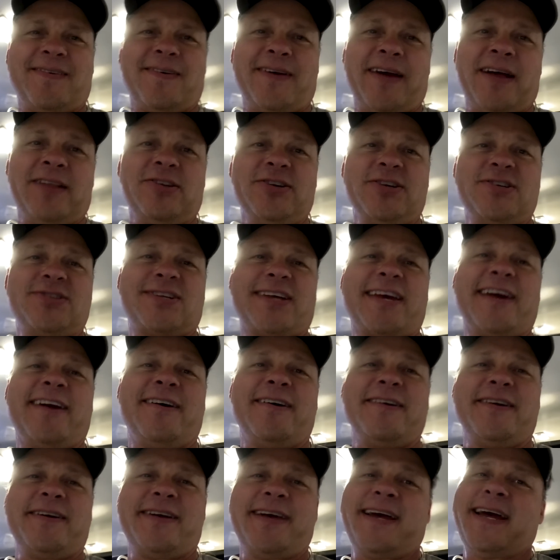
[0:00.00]
At least
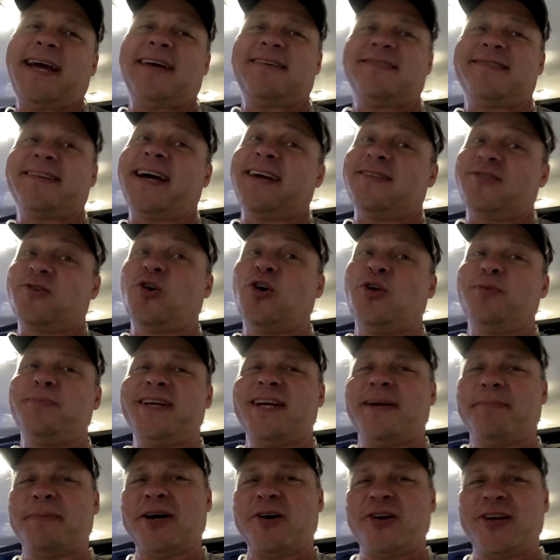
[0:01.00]
Carrie has not told
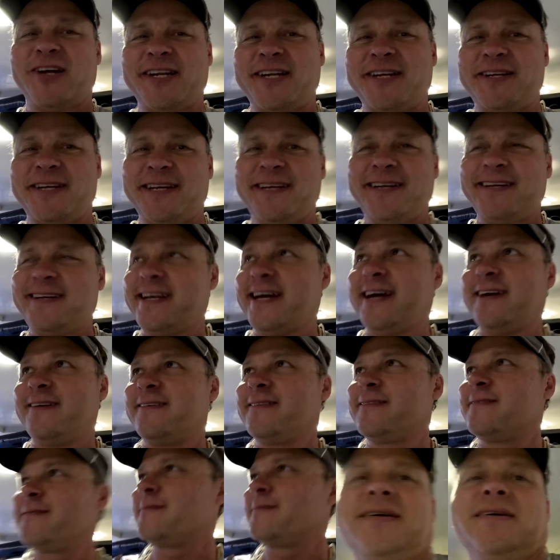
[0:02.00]
me about any yet.
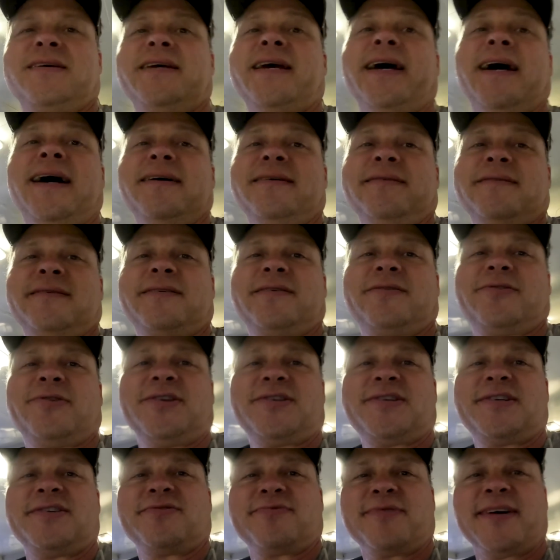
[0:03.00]
Yeah,
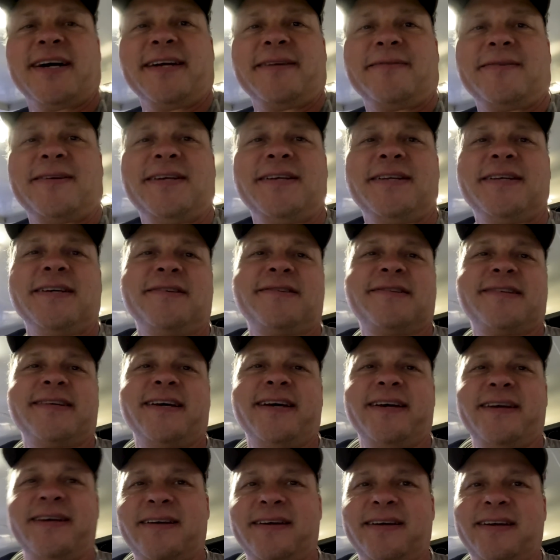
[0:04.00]
Chris is right. He did
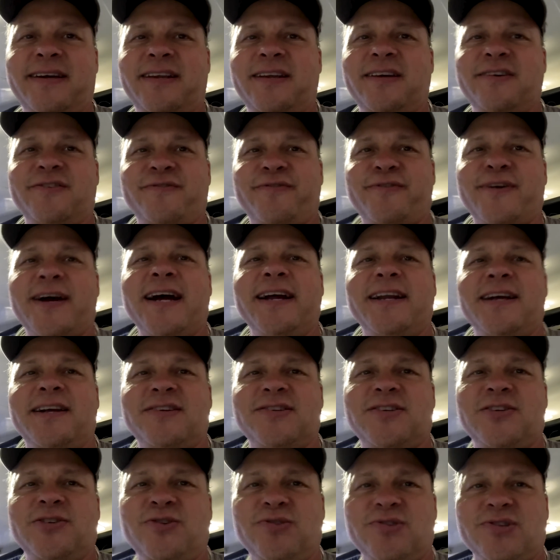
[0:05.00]
say it is Friday,
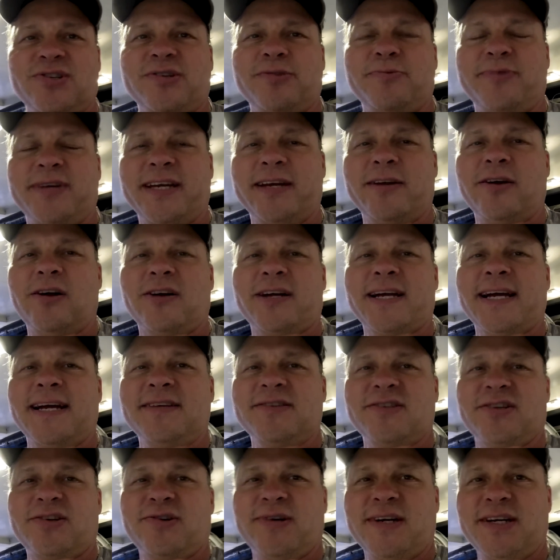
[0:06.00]
so usually we get all
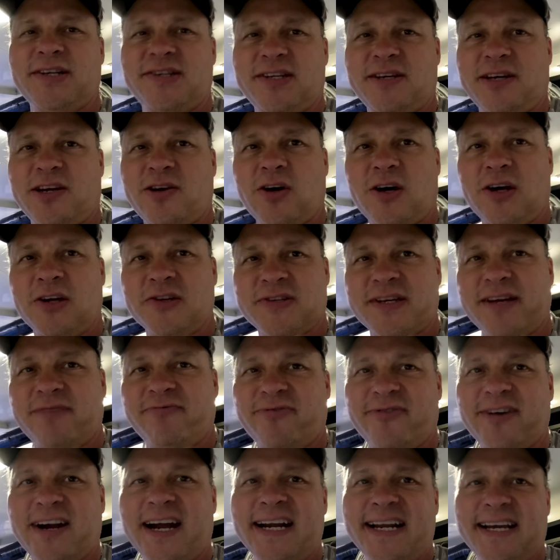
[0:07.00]
kinds of crazy calls on
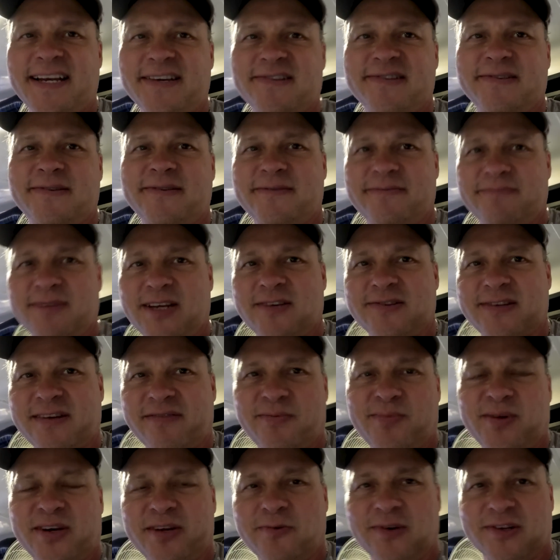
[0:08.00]
Fridays because
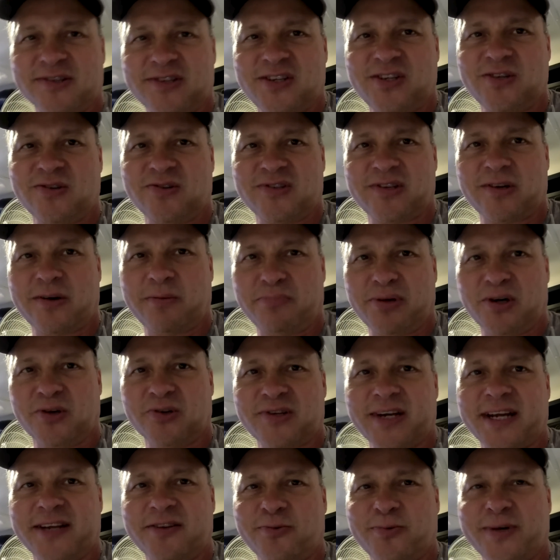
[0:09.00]
everybody wants to use their
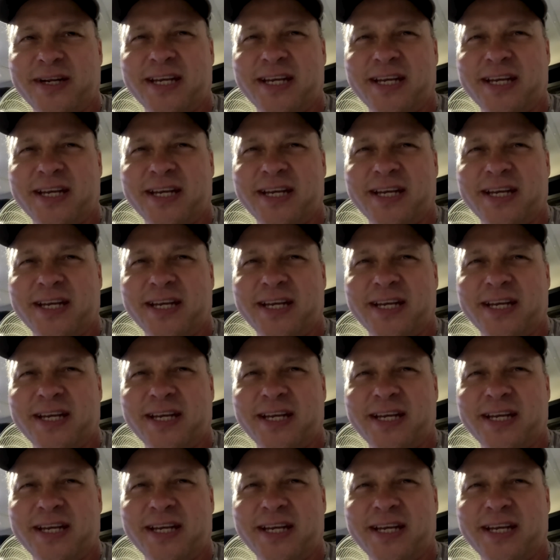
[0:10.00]
boat on the